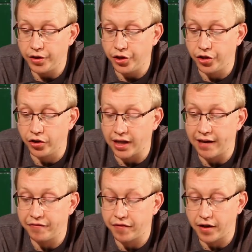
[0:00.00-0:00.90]
you could
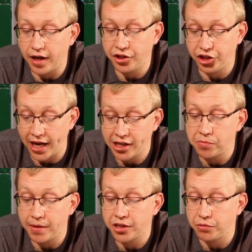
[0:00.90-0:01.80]
have a
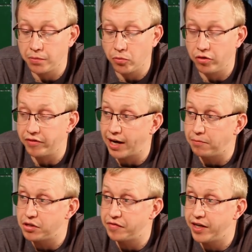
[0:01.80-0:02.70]
chess match with more of an
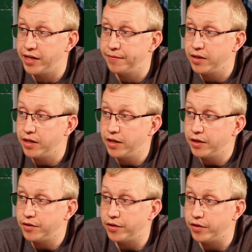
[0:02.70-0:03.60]
atmosphere
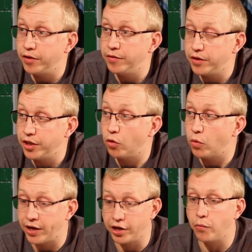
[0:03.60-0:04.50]
than you
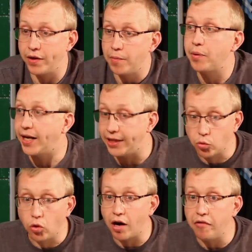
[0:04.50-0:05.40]
know, and when the
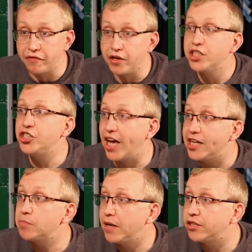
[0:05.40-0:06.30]
players walk out for a
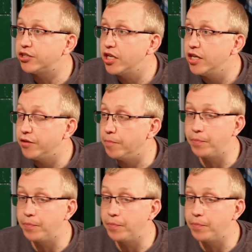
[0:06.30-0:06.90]
chess match yeah.